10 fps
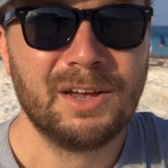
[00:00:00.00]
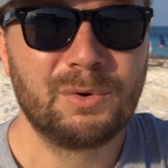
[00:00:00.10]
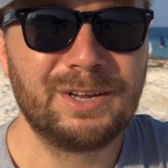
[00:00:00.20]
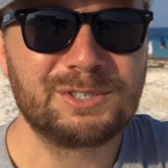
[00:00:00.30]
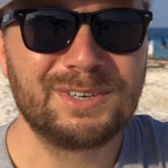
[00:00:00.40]

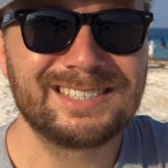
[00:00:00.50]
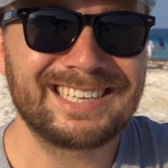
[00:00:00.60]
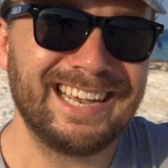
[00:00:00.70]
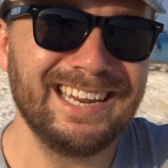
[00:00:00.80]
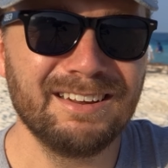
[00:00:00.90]
which was
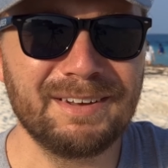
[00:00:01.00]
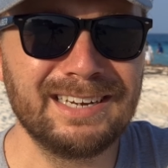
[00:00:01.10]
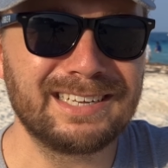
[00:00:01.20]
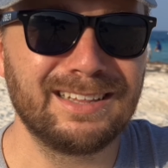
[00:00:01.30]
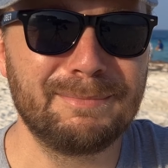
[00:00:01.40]
kind of
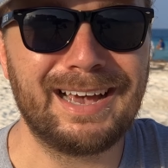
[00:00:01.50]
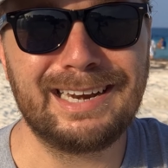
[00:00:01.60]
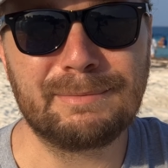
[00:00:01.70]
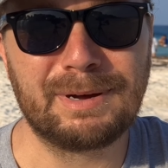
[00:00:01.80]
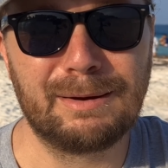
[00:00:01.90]

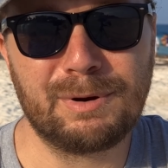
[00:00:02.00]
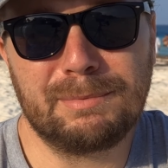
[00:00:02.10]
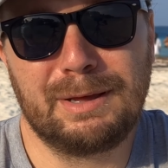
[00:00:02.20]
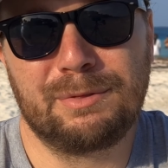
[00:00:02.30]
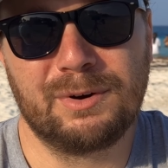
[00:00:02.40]
anticlimactic, but I'll
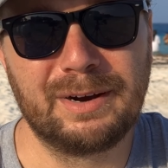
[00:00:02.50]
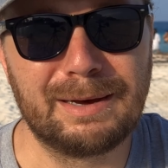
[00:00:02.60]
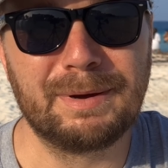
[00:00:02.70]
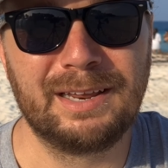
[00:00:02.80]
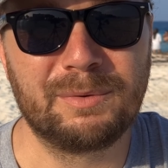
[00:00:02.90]
probably throw it
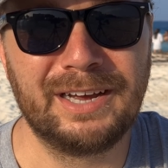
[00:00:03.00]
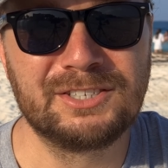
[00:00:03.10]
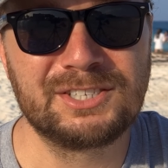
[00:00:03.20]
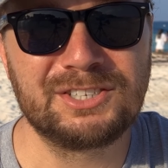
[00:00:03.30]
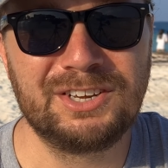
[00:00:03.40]
up anyway,
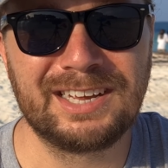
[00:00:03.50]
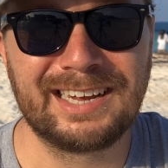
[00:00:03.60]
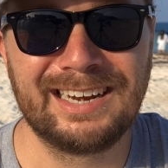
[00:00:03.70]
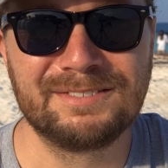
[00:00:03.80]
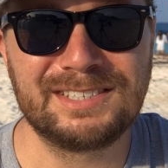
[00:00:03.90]
just so you
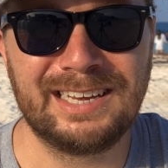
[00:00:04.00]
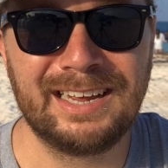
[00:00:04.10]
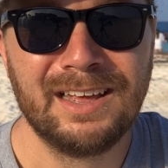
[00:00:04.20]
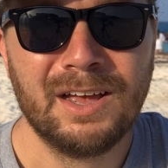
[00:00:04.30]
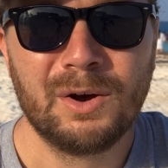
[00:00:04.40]
can kind of
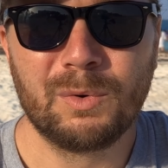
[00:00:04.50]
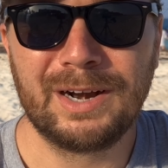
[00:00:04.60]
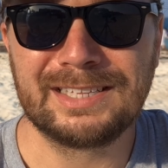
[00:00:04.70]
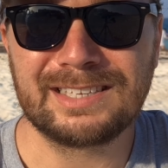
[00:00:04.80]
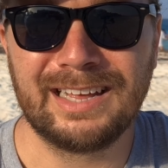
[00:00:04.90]
see
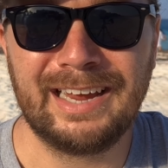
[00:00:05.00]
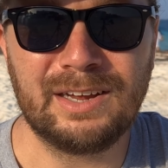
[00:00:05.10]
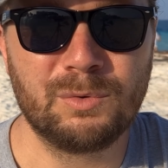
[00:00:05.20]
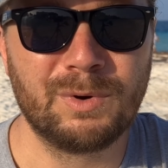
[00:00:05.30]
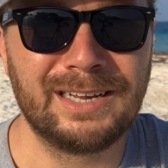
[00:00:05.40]
what it's
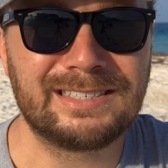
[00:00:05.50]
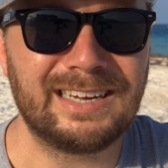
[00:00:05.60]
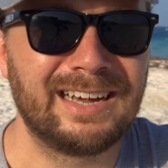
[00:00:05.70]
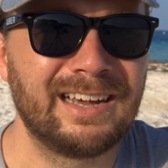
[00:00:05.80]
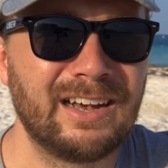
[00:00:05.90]
like, what
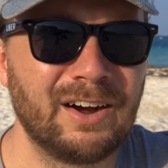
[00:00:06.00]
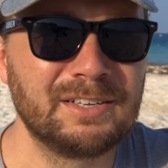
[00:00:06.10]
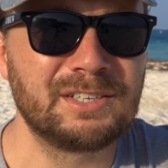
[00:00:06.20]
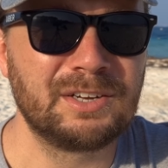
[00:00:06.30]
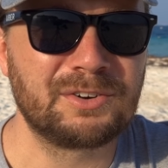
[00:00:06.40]

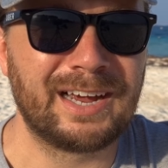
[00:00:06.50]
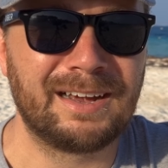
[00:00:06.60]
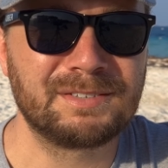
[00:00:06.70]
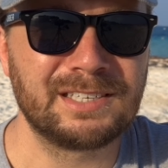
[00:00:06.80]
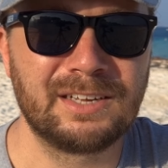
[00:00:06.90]
arts and
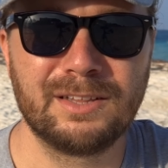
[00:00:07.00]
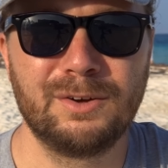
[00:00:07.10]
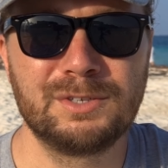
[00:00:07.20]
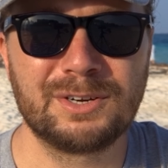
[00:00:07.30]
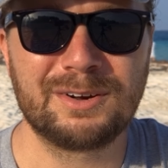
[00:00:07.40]
crafts and
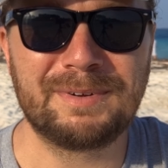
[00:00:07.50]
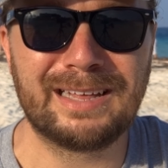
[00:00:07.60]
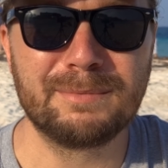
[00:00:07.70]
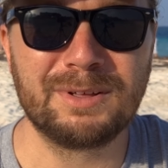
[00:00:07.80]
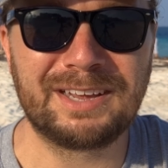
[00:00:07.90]
clothes are
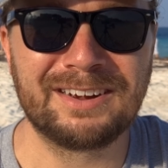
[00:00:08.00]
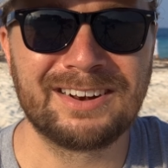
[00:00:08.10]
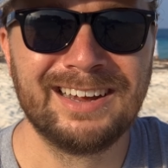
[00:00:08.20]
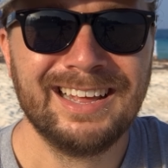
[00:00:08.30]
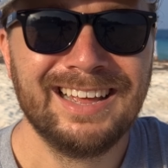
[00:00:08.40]
available here,